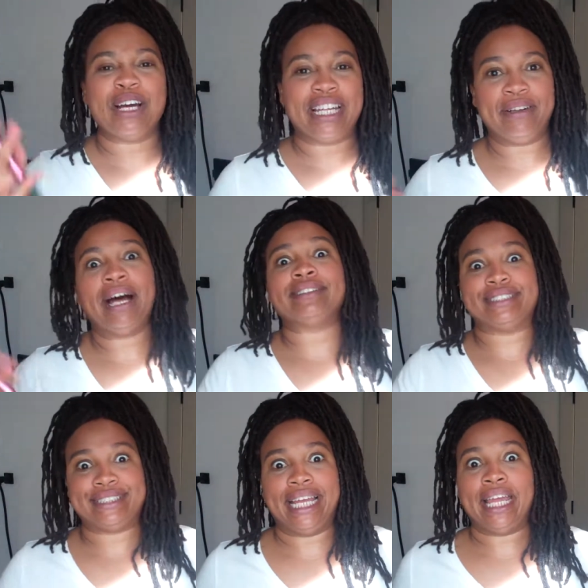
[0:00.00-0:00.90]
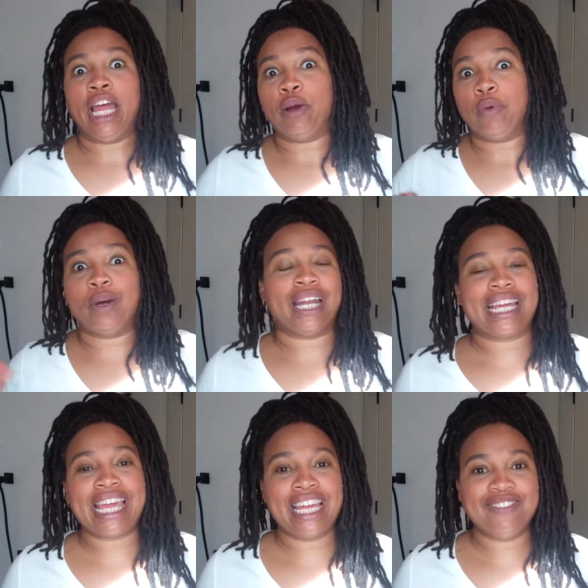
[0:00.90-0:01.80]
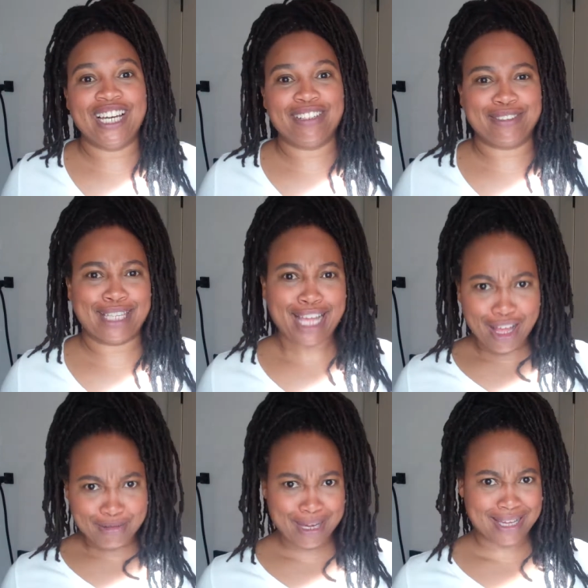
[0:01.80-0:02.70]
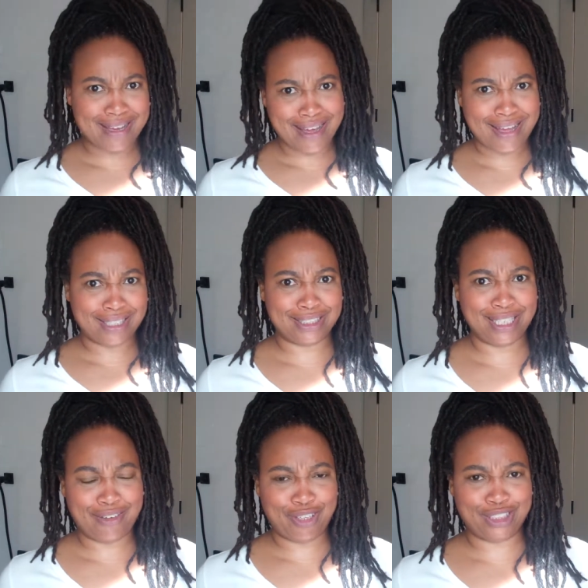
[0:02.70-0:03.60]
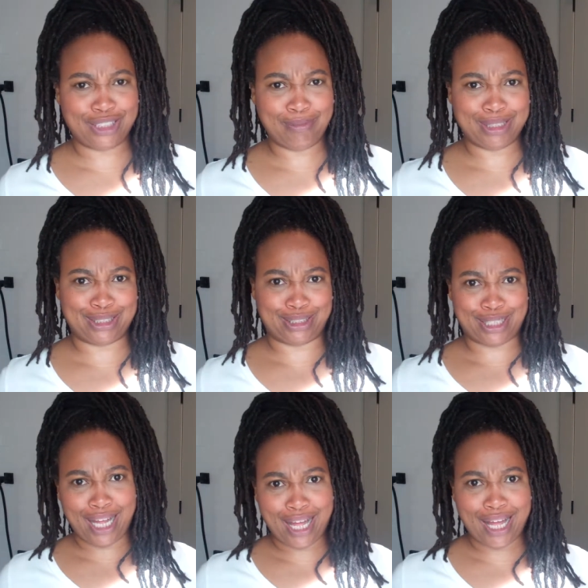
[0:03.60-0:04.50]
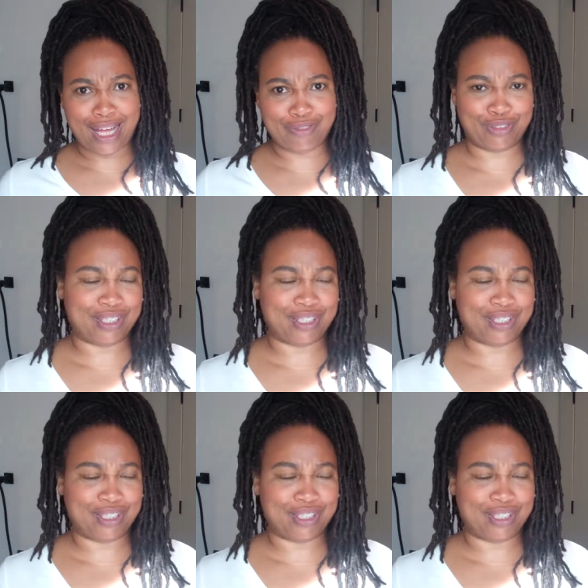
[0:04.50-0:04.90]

and I'll just say, when I came down, they're like, oh my gosh, you have on so much stuff.